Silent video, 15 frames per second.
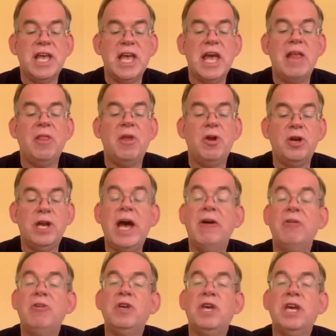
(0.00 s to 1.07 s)
and learn how
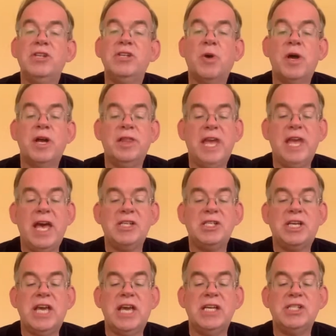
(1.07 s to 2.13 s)
you can join the
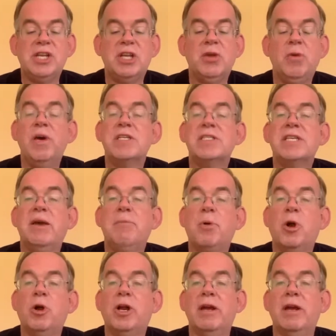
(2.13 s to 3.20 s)
Education USA
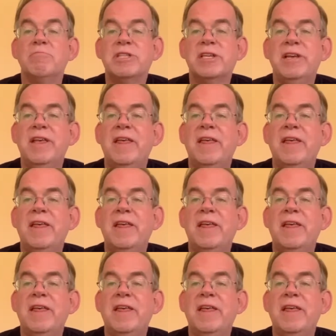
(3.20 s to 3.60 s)
programs.